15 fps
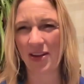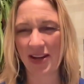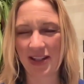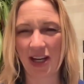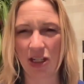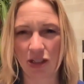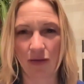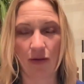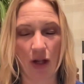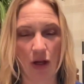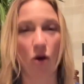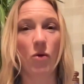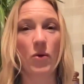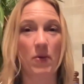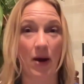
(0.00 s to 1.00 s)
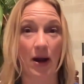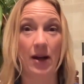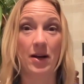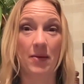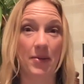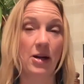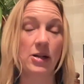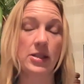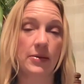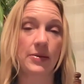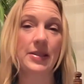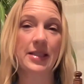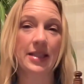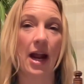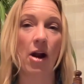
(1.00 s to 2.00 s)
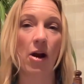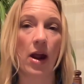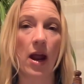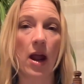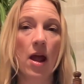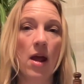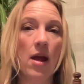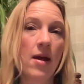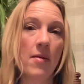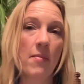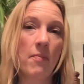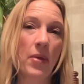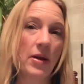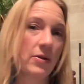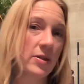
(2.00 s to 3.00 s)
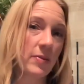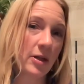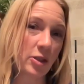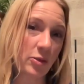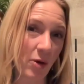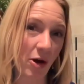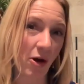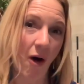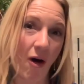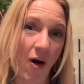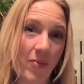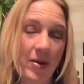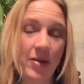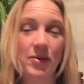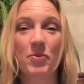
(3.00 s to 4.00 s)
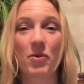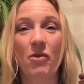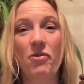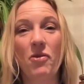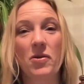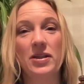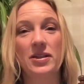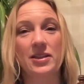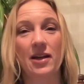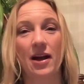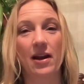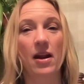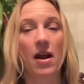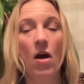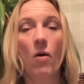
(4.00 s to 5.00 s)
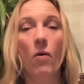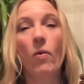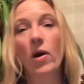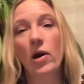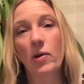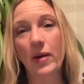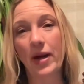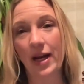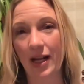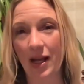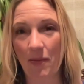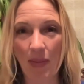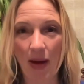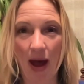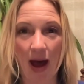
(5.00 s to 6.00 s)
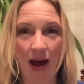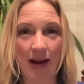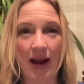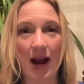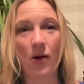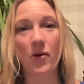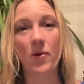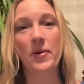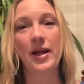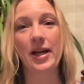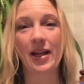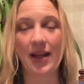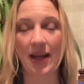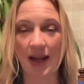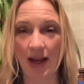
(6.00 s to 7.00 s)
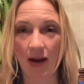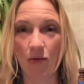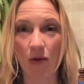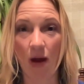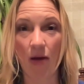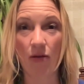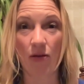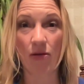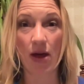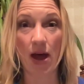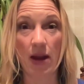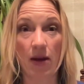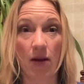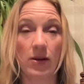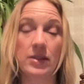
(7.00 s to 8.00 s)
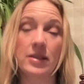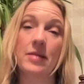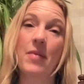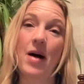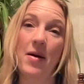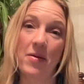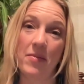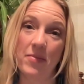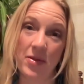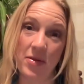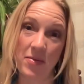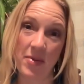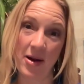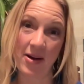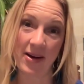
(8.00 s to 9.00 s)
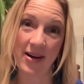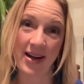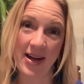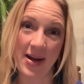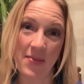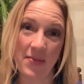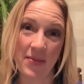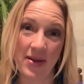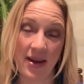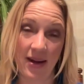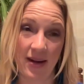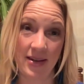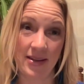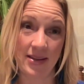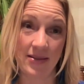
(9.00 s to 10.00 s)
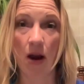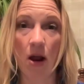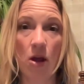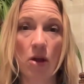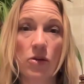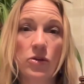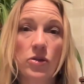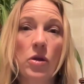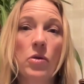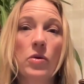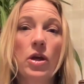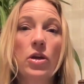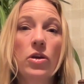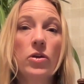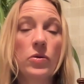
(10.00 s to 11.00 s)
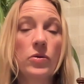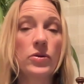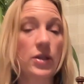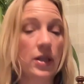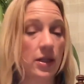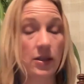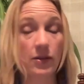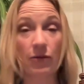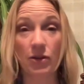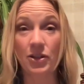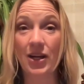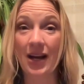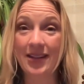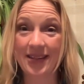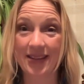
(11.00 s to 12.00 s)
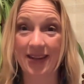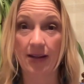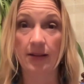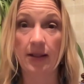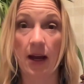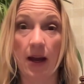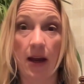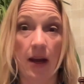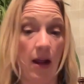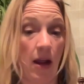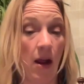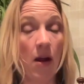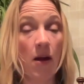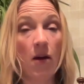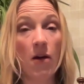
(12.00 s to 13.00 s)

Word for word: the attention of, like, oh, we ran into bears and it was scary. But he was much more calm. He was more focused on when are we going to get back? How are we going to eat? Rather than is the mom, mother bear going to come get us? So you can use this for test anxiety,